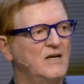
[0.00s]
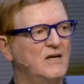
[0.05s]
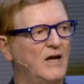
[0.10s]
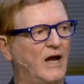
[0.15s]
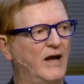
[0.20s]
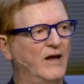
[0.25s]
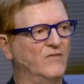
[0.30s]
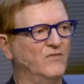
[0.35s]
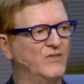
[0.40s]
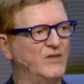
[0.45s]

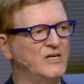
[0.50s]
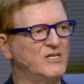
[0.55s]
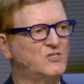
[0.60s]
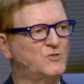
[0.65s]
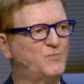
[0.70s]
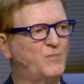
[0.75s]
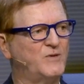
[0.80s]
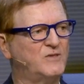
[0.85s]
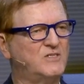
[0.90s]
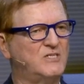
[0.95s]
in this
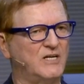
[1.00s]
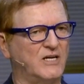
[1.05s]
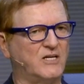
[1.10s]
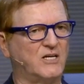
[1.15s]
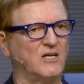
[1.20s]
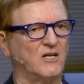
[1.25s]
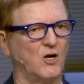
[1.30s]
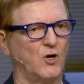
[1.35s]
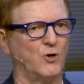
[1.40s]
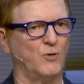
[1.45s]

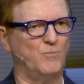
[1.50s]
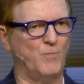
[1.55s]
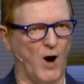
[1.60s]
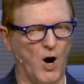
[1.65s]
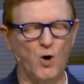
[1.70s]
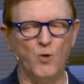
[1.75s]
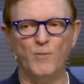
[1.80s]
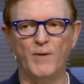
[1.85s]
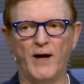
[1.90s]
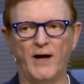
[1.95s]
particular
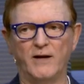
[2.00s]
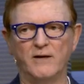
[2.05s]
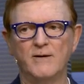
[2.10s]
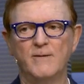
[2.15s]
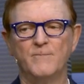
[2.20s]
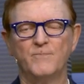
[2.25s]
moment,